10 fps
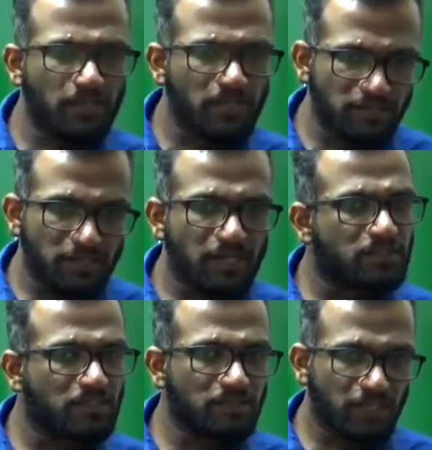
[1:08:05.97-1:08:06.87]
discuss
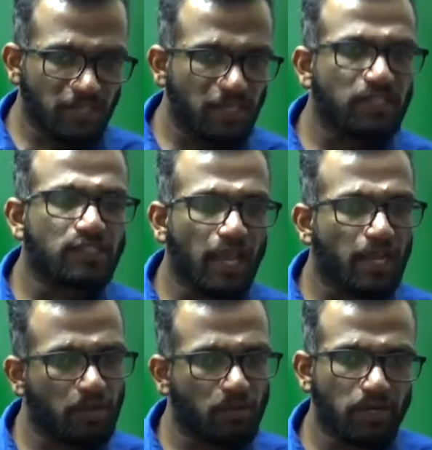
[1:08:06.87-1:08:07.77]
this each
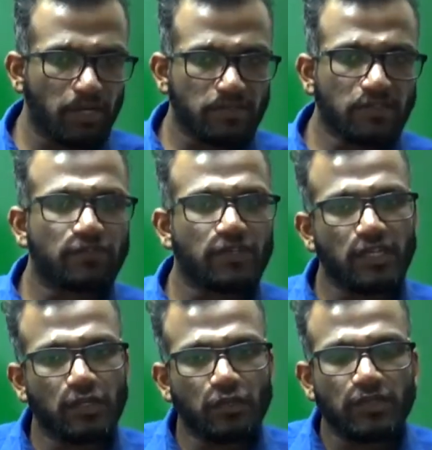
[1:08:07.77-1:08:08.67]
and every lesson, we
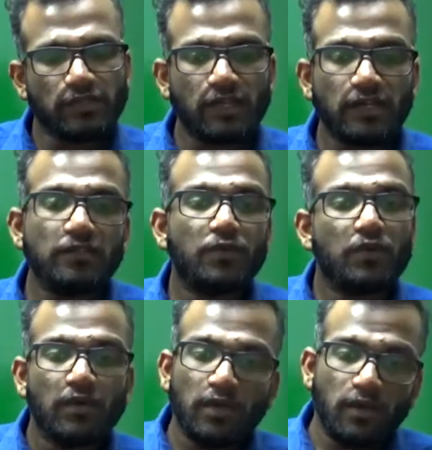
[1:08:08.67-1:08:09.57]
need to discuss
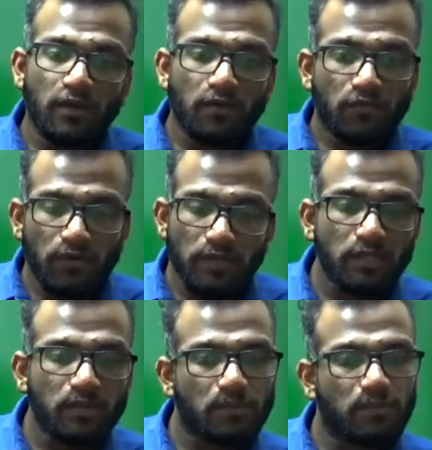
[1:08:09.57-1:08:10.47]
for
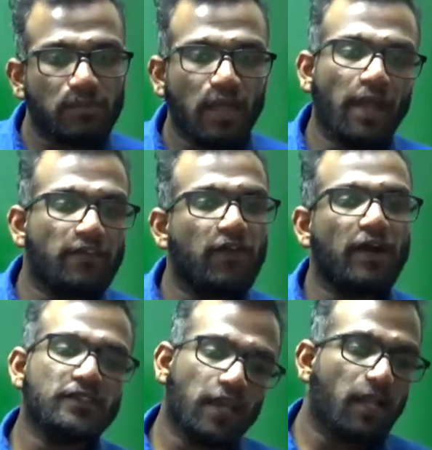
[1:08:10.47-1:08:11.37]
further
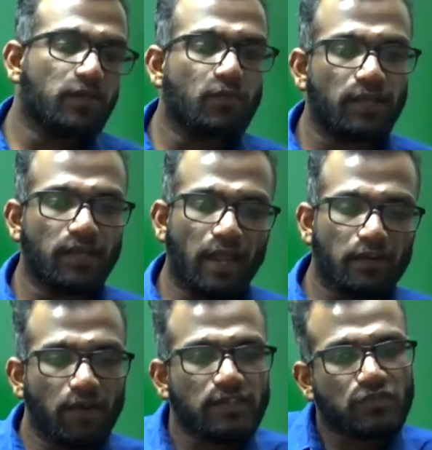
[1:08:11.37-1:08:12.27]
advanced
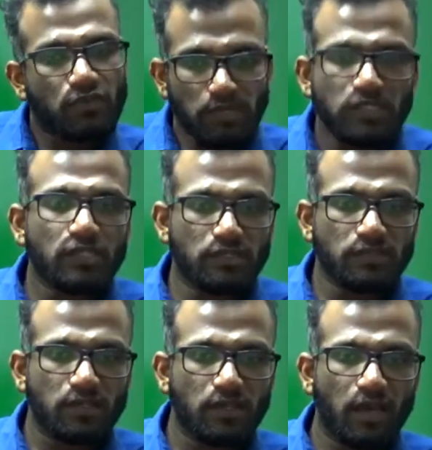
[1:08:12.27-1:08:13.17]

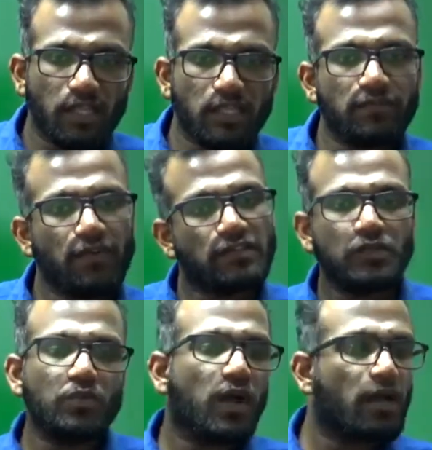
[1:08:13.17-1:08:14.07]
questions. Otherwise
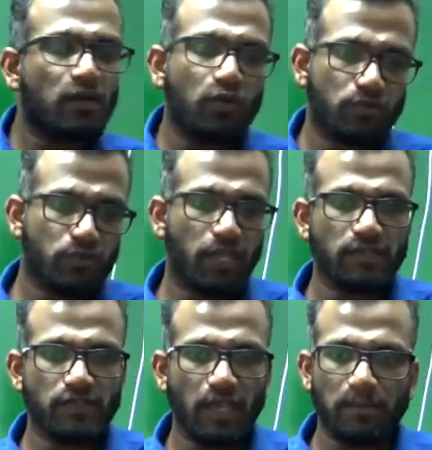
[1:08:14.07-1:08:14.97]
you can't go for the
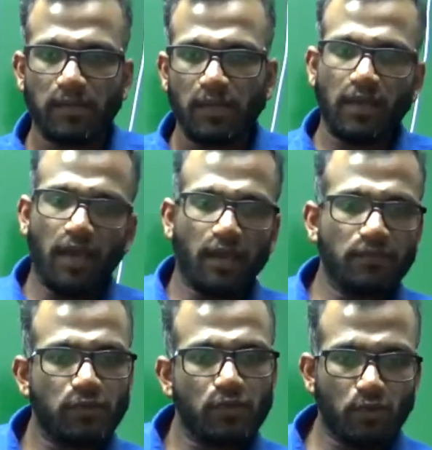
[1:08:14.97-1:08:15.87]
exam.
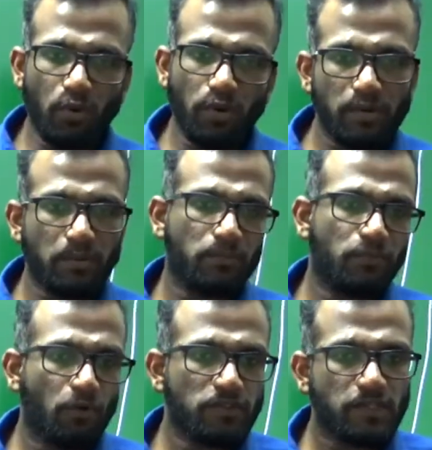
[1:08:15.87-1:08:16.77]
If you know
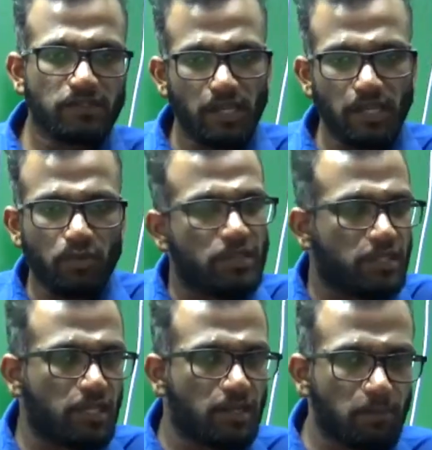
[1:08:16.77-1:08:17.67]
first lesson every
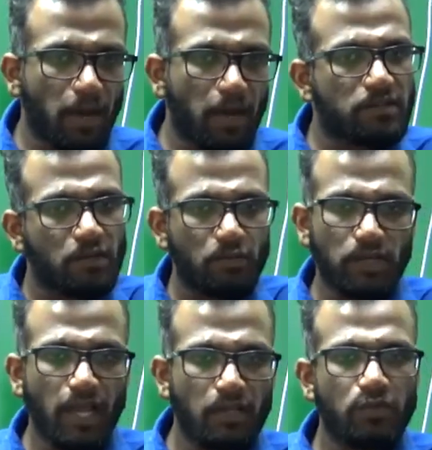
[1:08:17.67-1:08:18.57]
theory parts, every
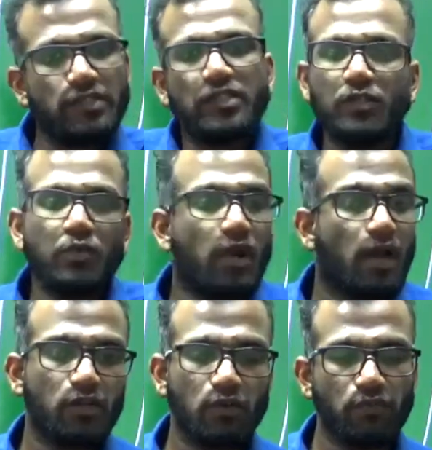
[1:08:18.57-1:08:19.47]
calculation, you
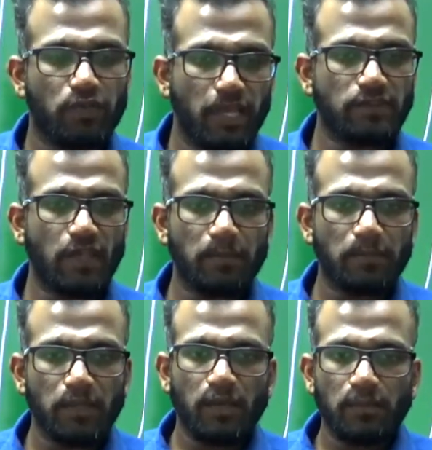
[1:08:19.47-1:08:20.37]
can't go for the exam,
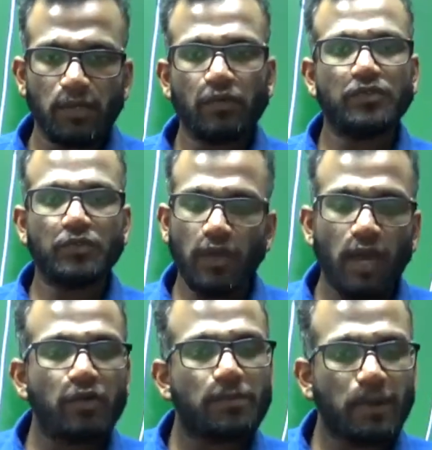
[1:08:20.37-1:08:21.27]
because you
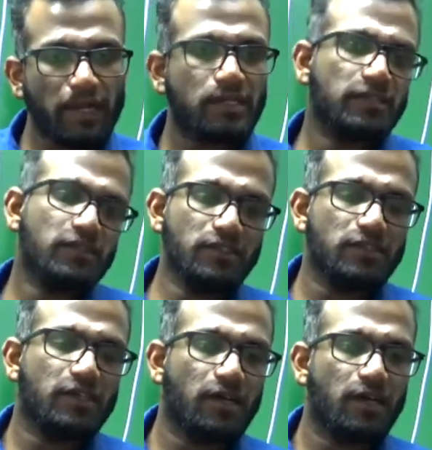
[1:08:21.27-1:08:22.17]
have to practice these
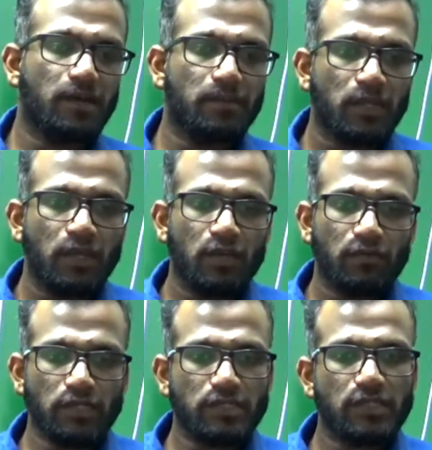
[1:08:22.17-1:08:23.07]

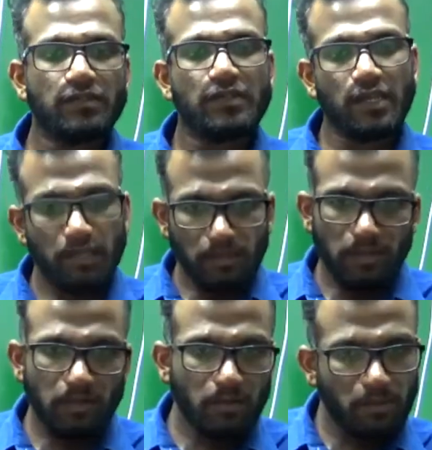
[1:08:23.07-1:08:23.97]
questions in
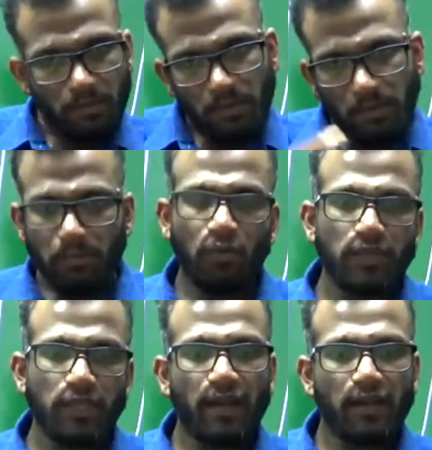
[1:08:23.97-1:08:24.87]
more
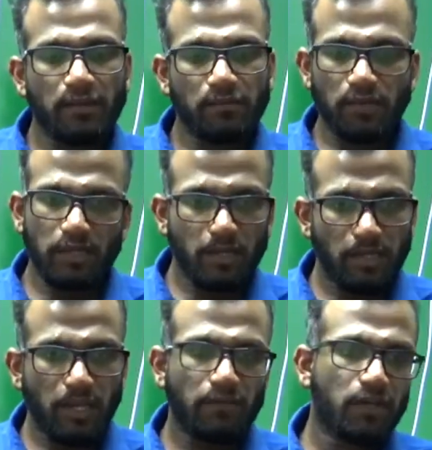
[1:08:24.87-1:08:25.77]
than we in
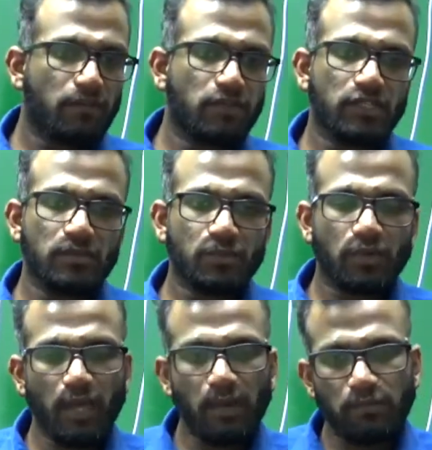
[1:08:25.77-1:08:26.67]
our revision
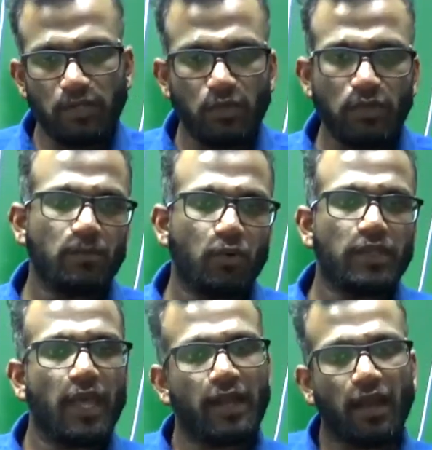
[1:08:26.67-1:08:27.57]
program. We doing more
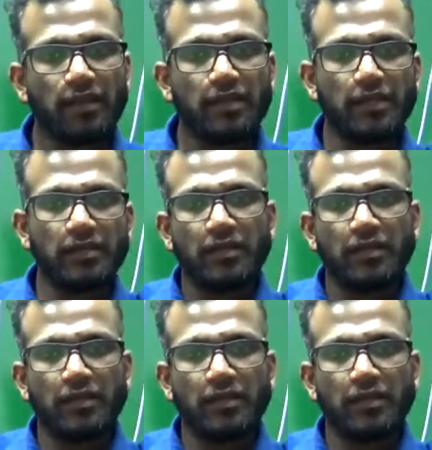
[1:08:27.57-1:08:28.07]
than 100